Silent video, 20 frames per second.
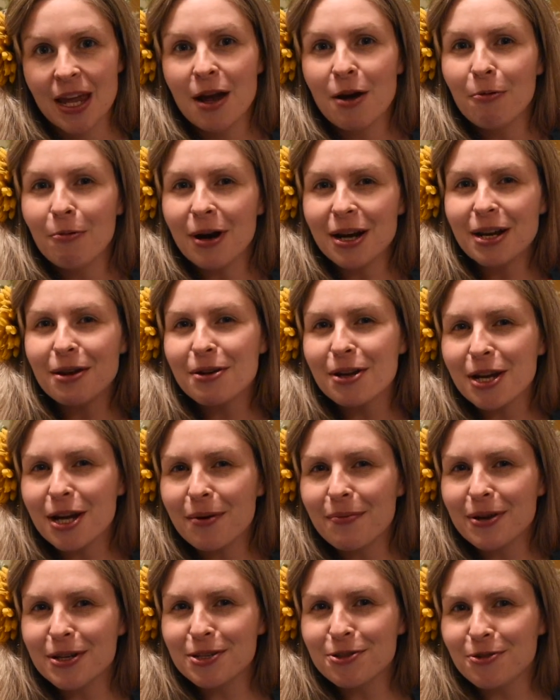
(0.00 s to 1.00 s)
Why don't you
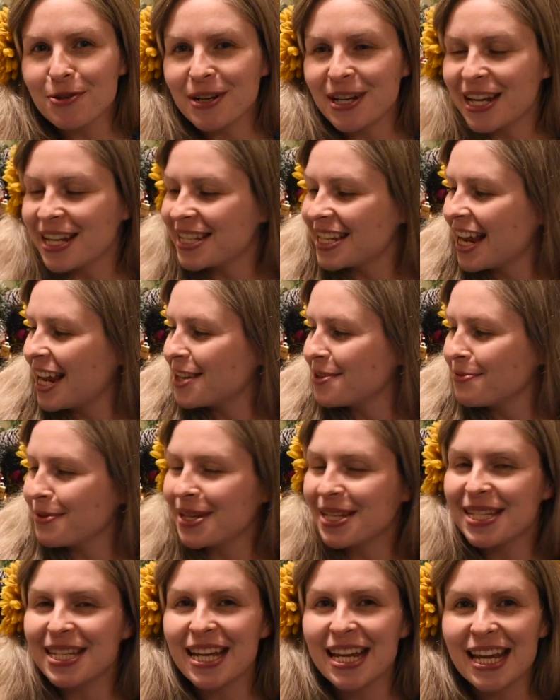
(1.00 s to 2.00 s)
come and join us as we
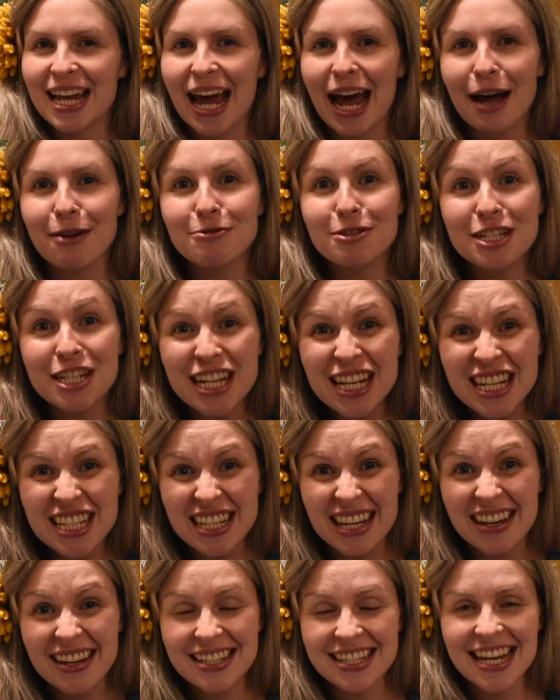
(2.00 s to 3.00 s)
see how
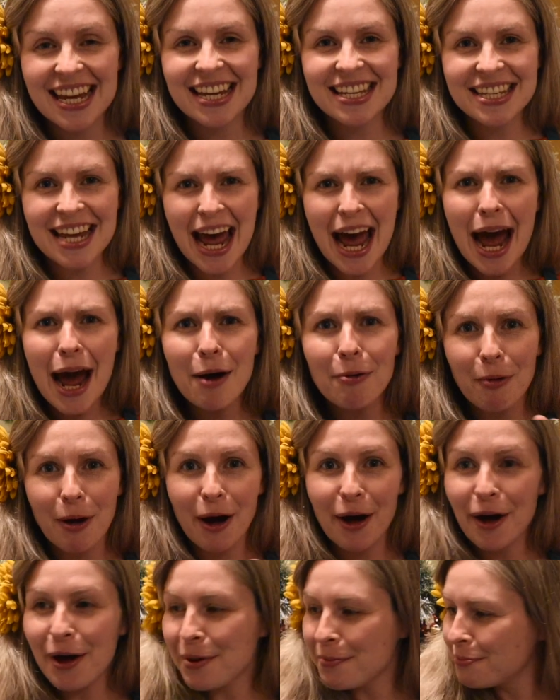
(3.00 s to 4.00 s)
Jesus is
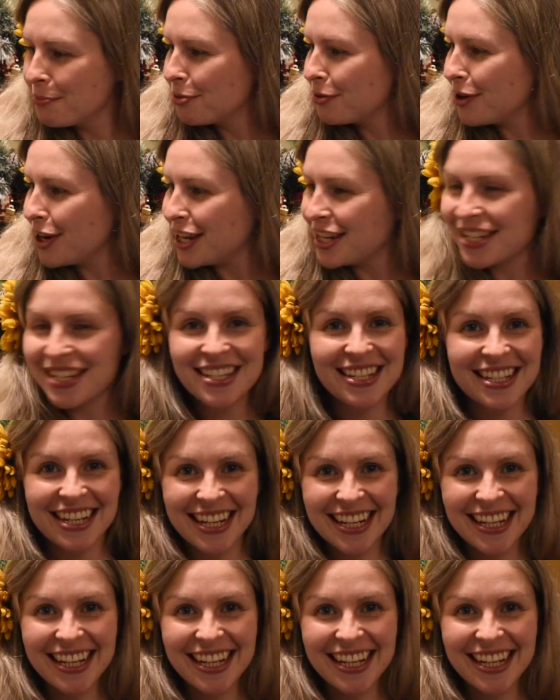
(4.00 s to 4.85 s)
our priest?